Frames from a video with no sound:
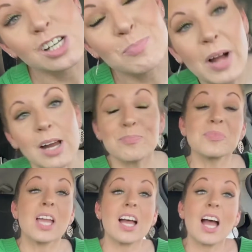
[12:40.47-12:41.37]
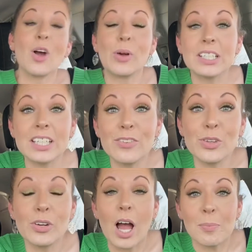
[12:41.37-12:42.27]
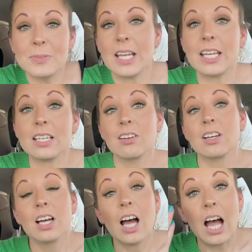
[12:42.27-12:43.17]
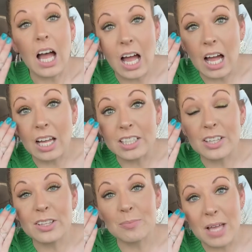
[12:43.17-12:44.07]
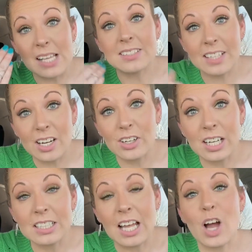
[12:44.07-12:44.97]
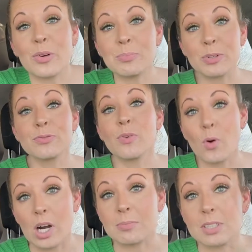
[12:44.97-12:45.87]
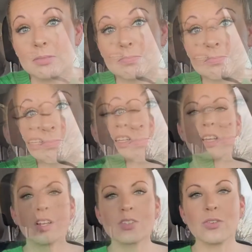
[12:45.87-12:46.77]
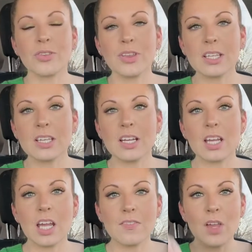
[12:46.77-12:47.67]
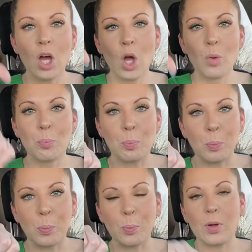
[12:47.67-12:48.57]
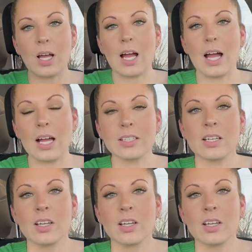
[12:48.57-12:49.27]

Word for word: But I wanted to give you an update on the mascara and how it performed. So the thing that I gave the on